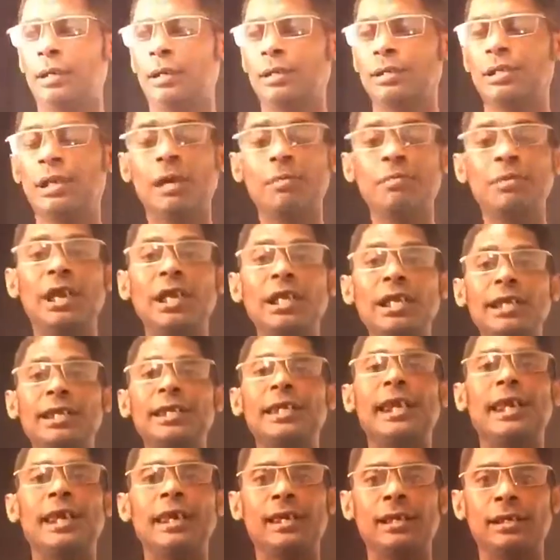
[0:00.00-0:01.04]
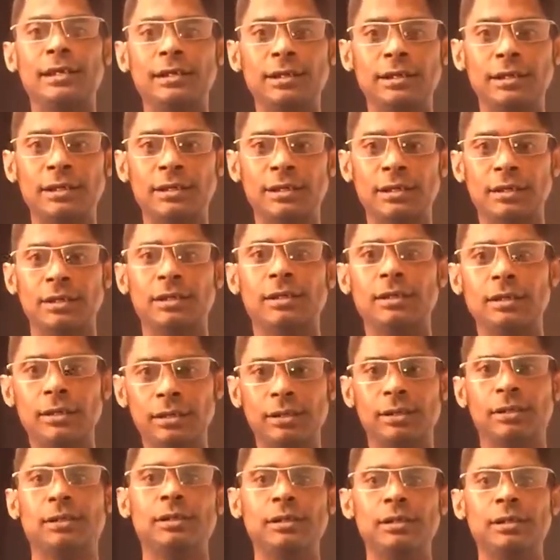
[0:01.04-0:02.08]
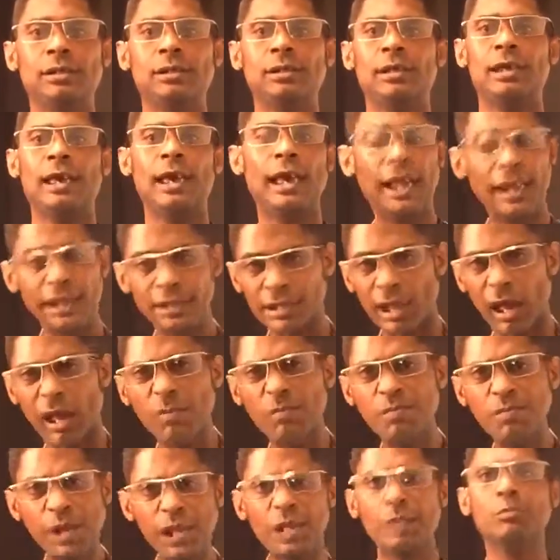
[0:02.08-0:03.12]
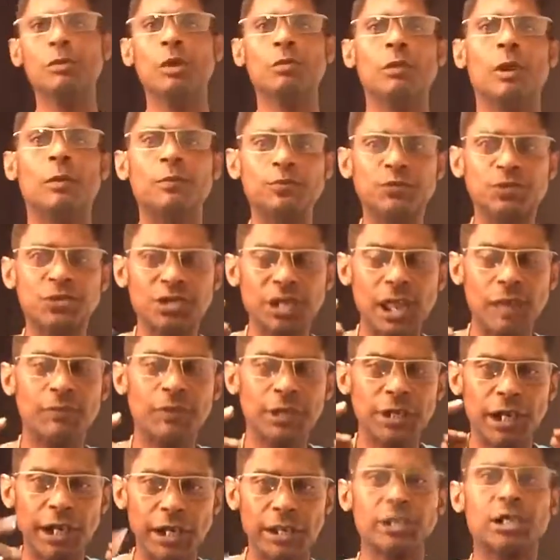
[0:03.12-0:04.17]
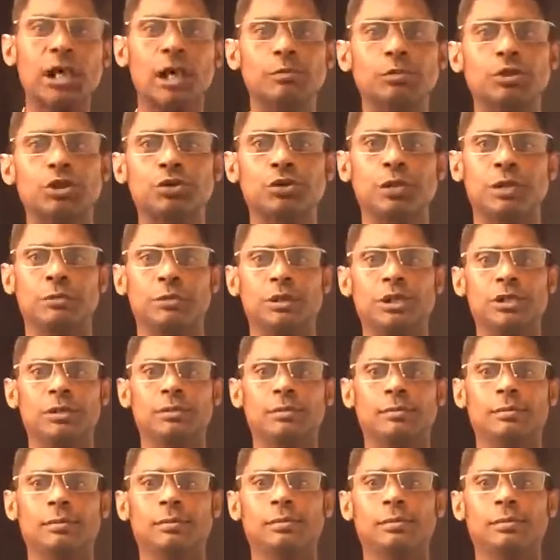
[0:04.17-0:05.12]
the millionaire has a minimum of 7 income streams.